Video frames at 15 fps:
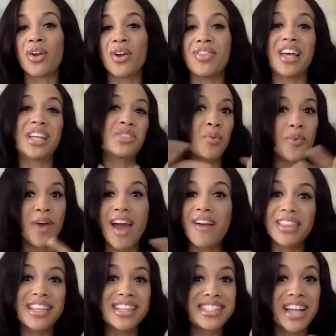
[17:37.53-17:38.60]
and that's why we're
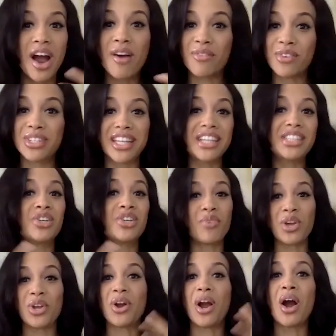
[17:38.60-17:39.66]
having this conversation to
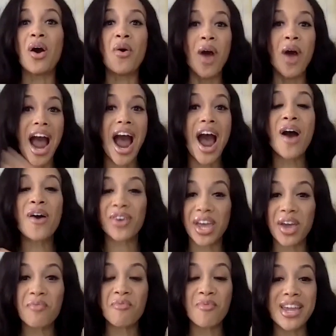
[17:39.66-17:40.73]
figure out how
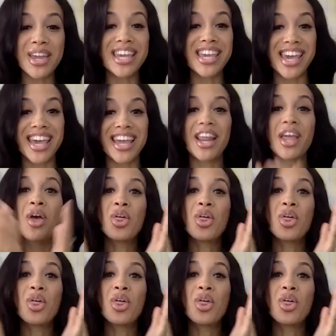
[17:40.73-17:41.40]
can we get